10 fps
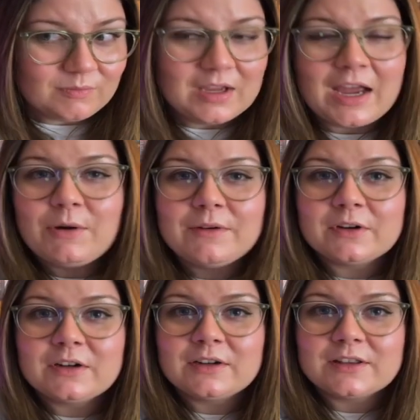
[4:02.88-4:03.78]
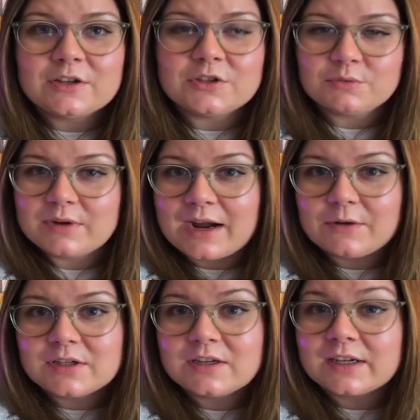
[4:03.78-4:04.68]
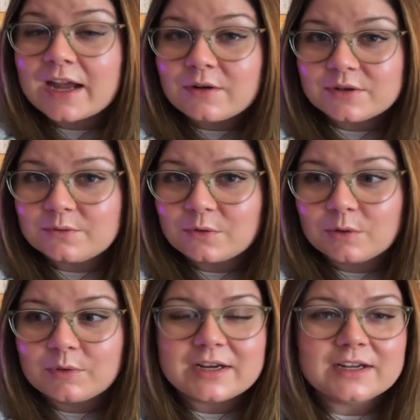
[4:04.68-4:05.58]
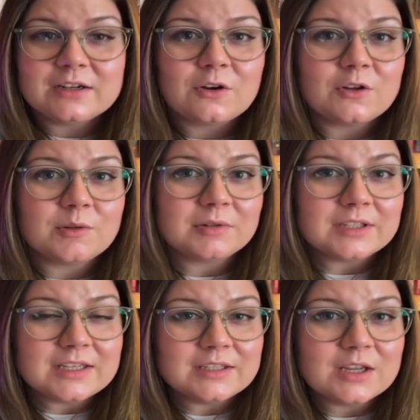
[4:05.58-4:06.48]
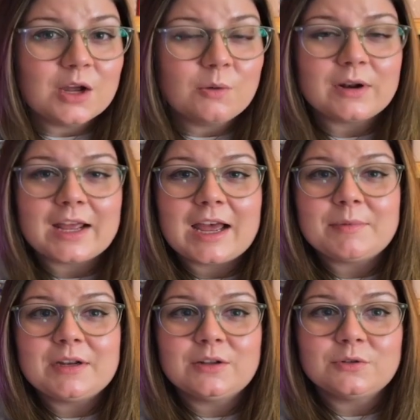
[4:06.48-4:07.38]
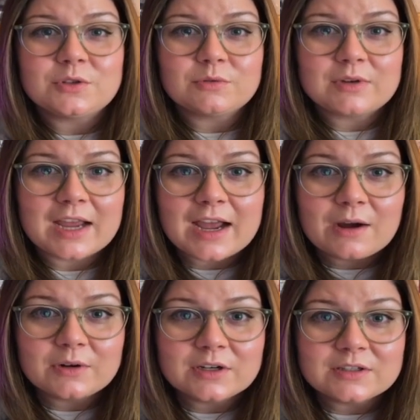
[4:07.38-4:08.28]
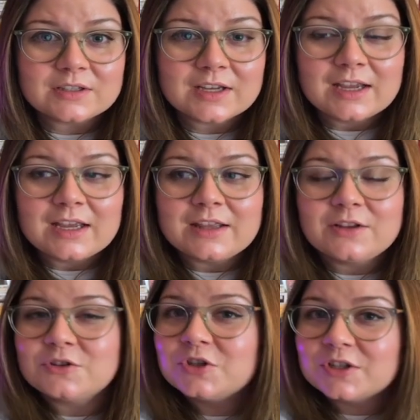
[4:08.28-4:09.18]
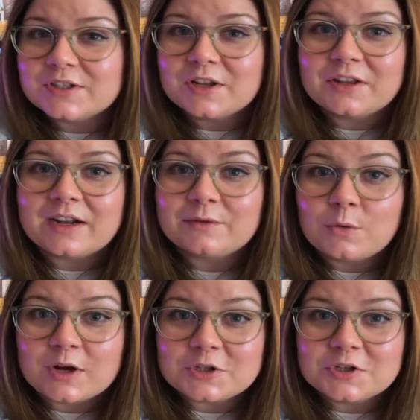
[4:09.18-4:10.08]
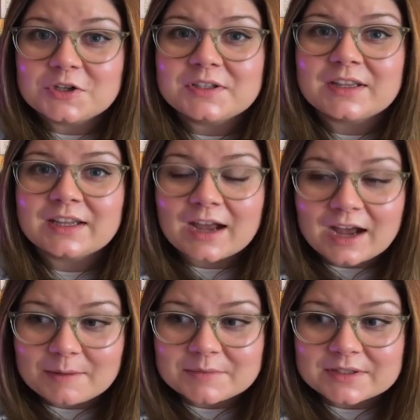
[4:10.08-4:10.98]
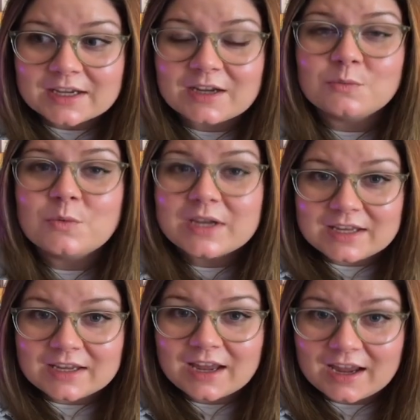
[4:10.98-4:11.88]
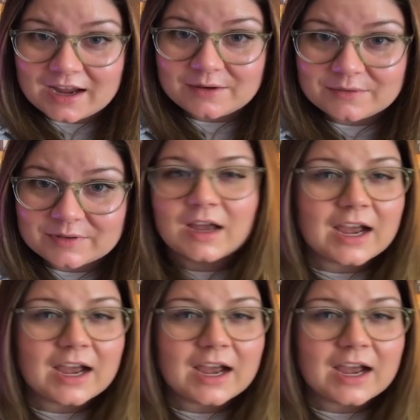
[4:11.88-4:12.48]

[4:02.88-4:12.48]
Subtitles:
However, there's 3 hours unaccounted for where he didn't call the police. What happened in those 3 hours? There's just a lot of questions that the cops and we have.